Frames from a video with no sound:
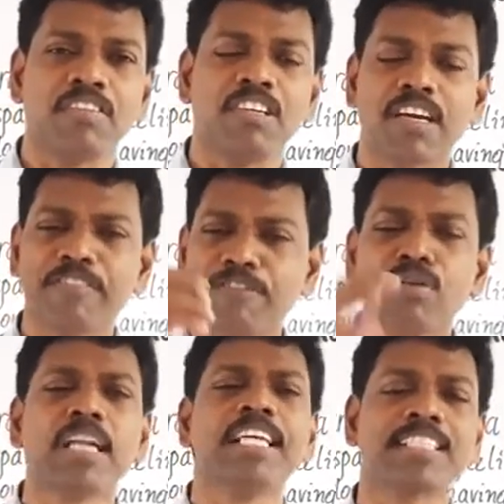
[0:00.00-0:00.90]
We were
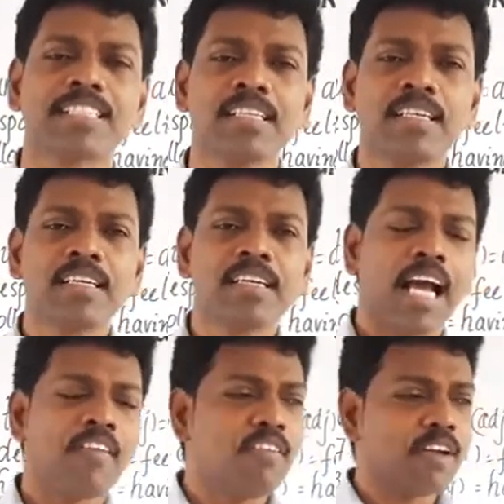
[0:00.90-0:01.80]
foolish,
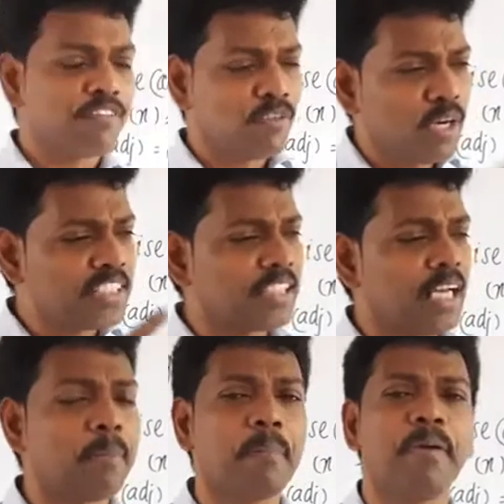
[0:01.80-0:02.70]
and we were foolishly
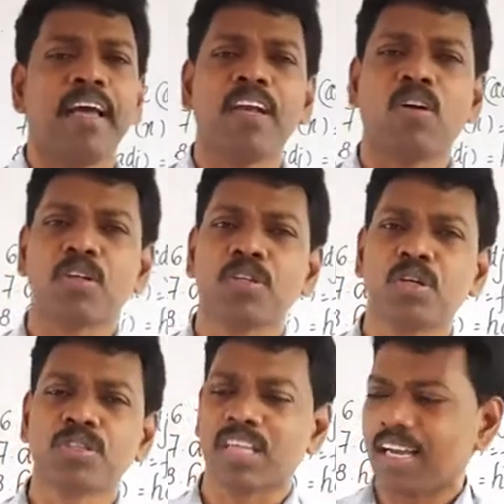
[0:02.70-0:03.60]
preparing all
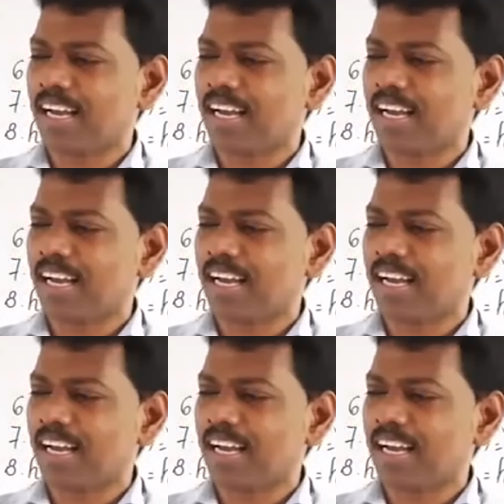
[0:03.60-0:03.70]
those